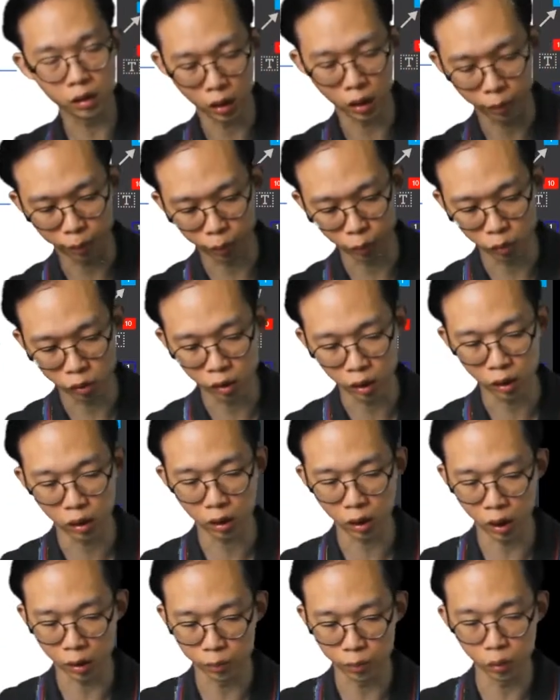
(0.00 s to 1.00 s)
They're
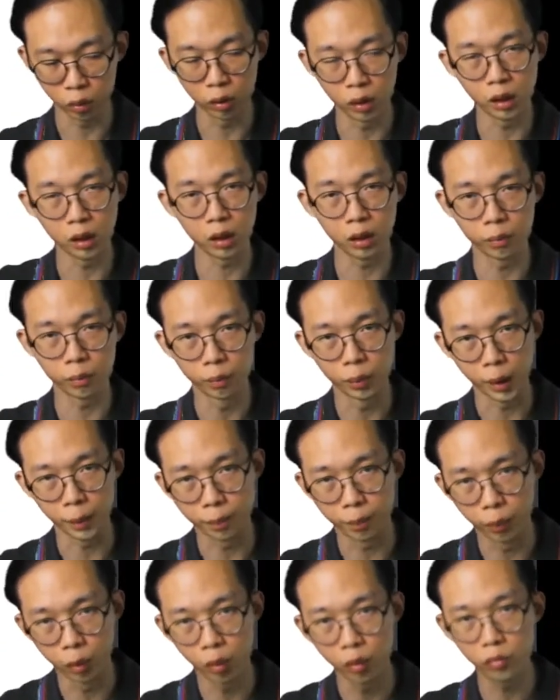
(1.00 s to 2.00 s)
pushing and pulling,
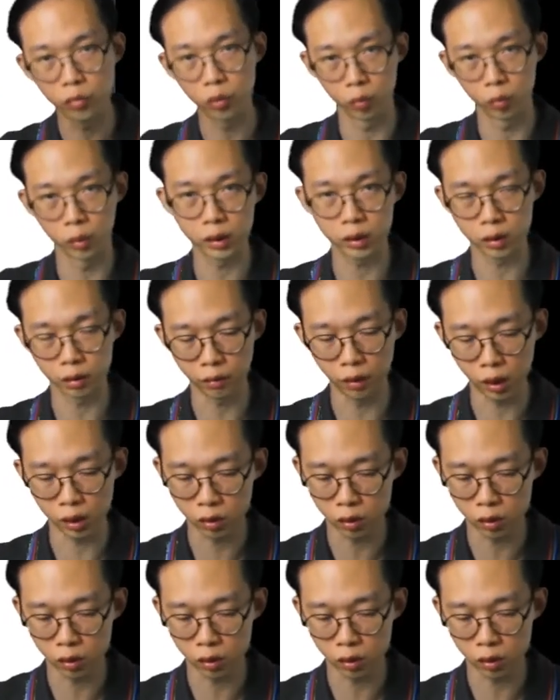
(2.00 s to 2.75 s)
but both towards the right.